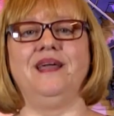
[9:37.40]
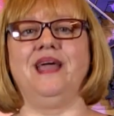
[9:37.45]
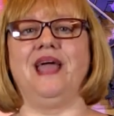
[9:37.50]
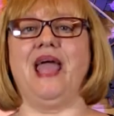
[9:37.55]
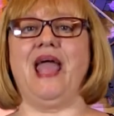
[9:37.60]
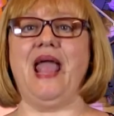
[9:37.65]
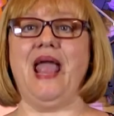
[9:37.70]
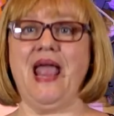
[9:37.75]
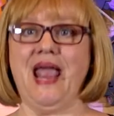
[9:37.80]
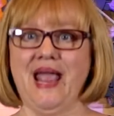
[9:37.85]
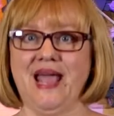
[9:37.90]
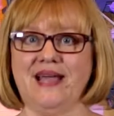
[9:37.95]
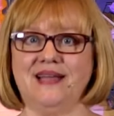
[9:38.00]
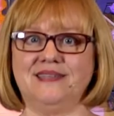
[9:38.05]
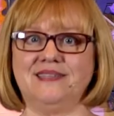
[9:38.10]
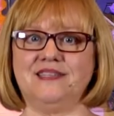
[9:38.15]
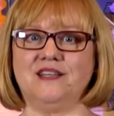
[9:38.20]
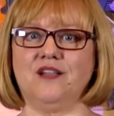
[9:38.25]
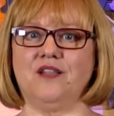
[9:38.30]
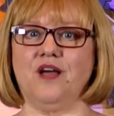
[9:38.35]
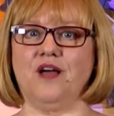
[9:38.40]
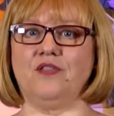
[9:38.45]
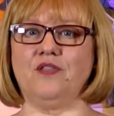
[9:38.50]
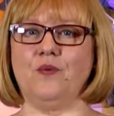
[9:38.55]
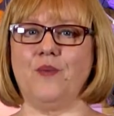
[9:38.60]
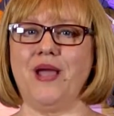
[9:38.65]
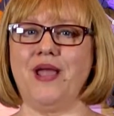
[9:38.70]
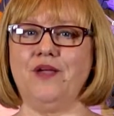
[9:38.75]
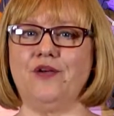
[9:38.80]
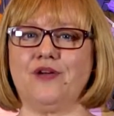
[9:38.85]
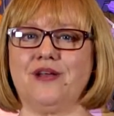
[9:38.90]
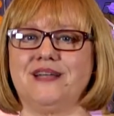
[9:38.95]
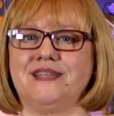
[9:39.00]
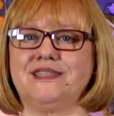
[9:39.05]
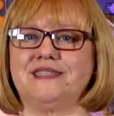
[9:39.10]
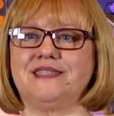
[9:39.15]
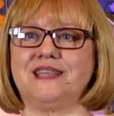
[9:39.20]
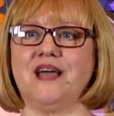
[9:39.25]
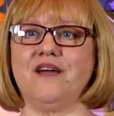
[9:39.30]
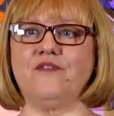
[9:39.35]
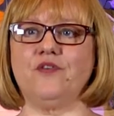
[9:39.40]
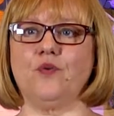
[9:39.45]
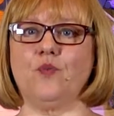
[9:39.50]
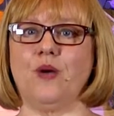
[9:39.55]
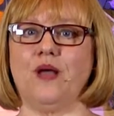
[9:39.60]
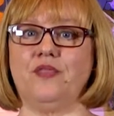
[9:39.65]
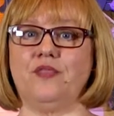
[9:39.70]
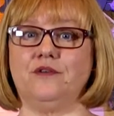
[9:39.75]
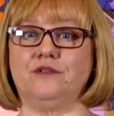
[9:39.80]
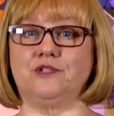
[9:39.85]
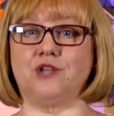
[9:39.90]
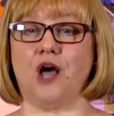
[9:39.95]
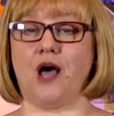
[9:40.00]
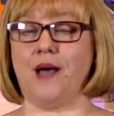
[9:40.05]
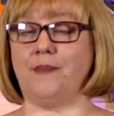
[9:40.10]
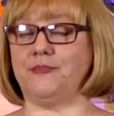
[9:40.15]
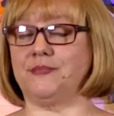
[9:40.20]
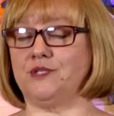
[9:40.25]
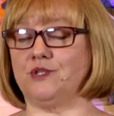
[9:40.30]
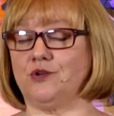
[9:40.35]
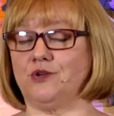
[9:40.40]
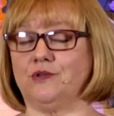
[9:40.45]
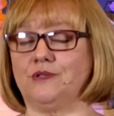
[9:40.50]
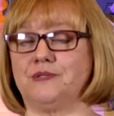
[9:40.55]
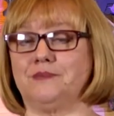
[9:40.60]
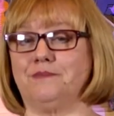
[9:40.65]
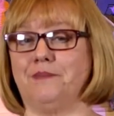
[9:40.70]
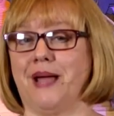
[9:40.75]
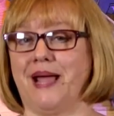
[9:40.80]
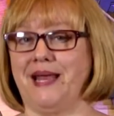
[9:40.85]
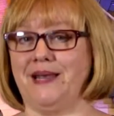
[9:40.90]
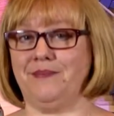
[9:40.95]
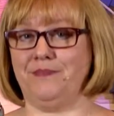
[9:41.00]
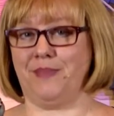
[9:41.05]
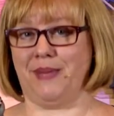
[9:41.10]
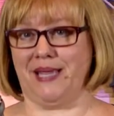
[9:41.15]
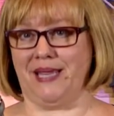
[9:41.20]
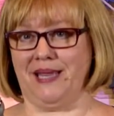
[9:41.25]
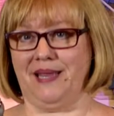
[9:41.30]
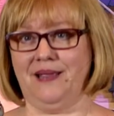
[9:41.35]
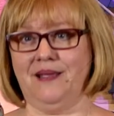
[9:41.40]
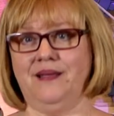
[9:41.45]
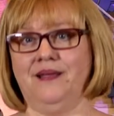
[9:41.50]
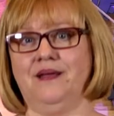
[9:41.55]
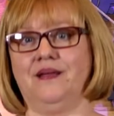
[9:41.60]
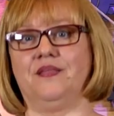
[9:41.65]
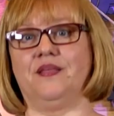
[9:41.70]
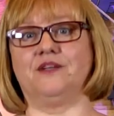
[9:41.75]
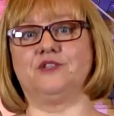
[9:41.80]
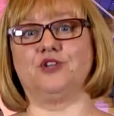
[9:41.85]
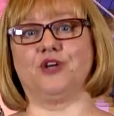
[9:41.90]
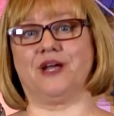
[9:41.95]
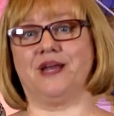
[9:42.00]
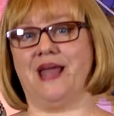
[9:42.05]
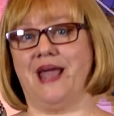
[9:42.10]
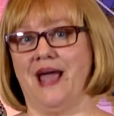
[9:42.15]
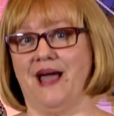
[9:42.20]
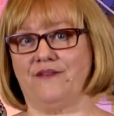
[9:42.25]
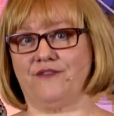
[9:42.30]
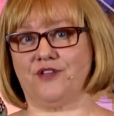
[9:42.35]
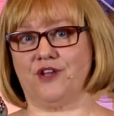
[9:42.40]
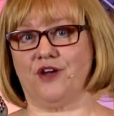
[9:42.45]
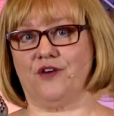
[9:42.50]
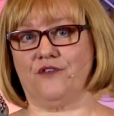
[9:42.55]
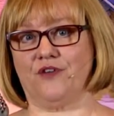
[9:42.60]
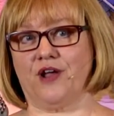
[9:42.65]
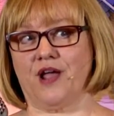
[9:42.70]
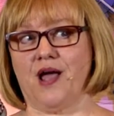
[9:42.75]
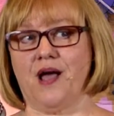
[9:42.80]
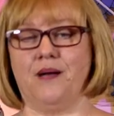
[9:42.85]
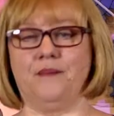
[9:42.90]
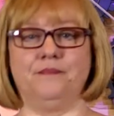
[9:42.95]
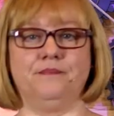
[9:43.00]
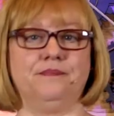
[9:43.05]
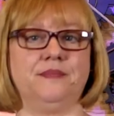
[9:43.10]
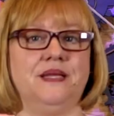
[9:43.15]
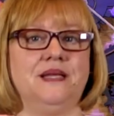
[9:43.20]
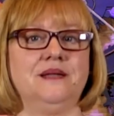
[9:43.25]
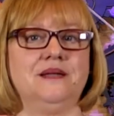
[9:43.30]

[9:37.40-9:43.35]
And along the way, you're going to discover what those obstacles might be that you're going to have to overcome.